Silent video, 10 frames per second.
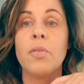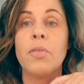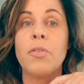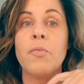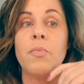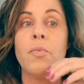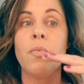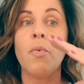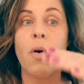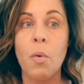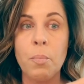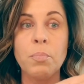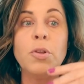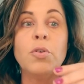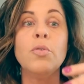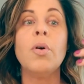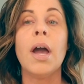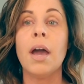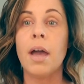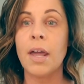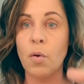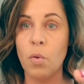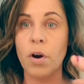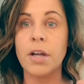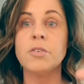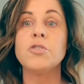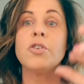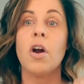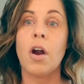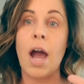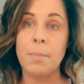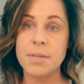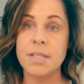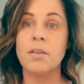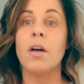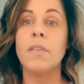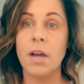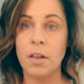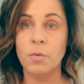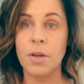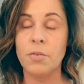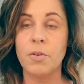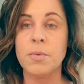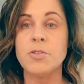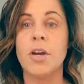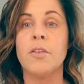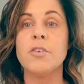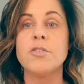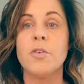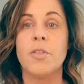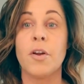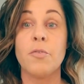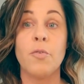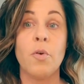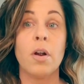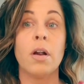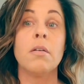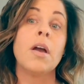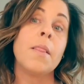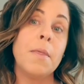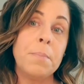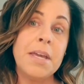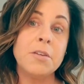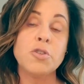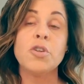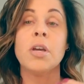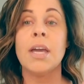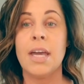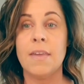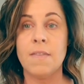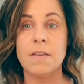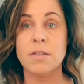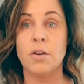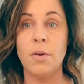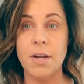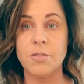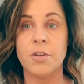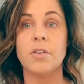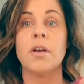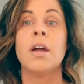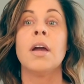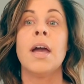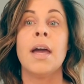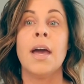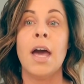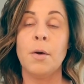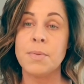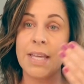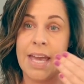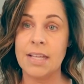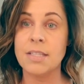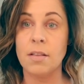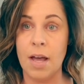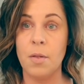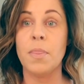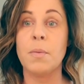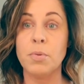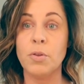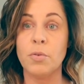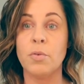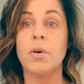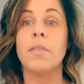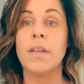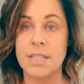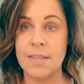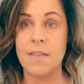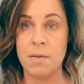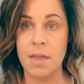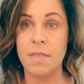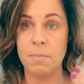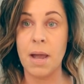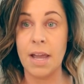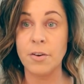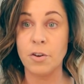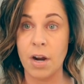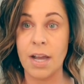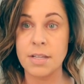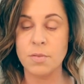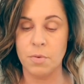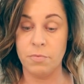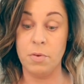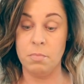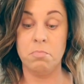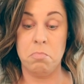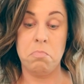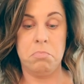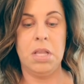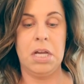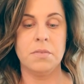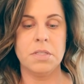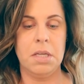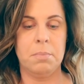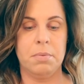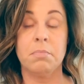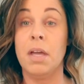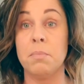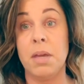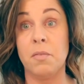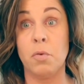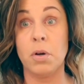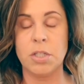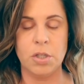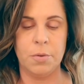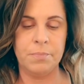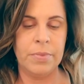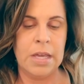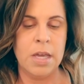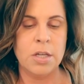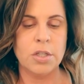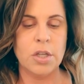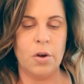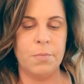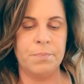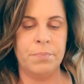the blue and orange are opposite on the color wheel from each other, so therefore the peach in this corrector helps cancel out the blue that's in, the, in my under eyes from lack of sleep and being forty-two. So